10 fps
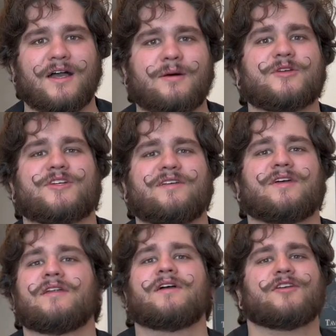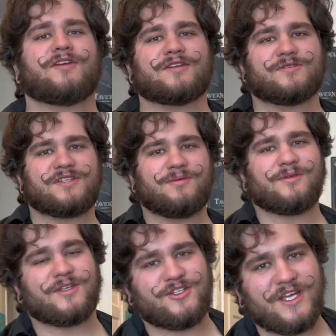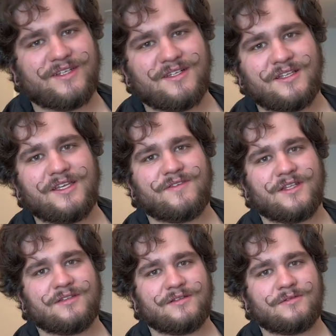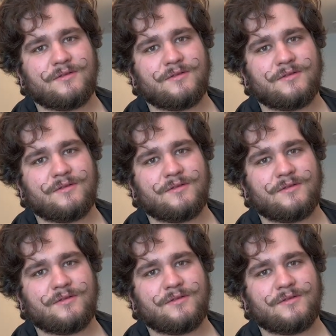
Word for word: I'm gonna shave it. You guys will see me with a Shane Cleveland...